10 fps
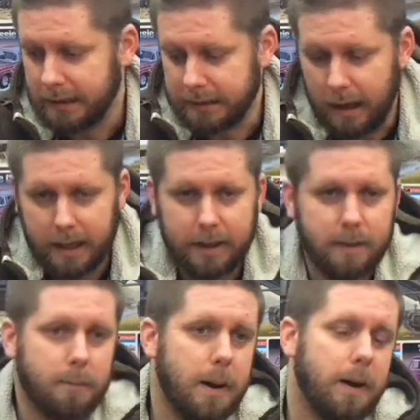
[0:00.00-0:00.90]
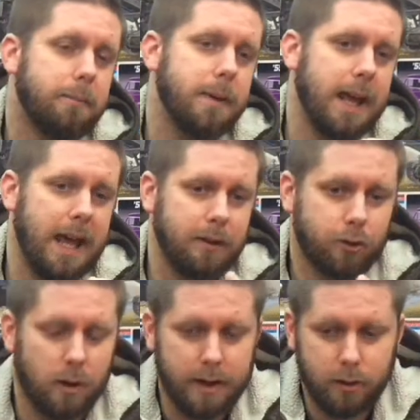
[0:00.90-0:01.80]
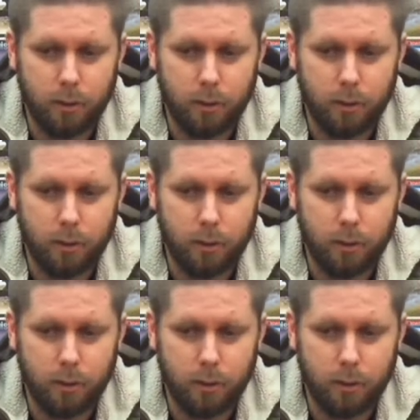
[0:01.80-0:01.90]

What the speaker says: lining them up and trying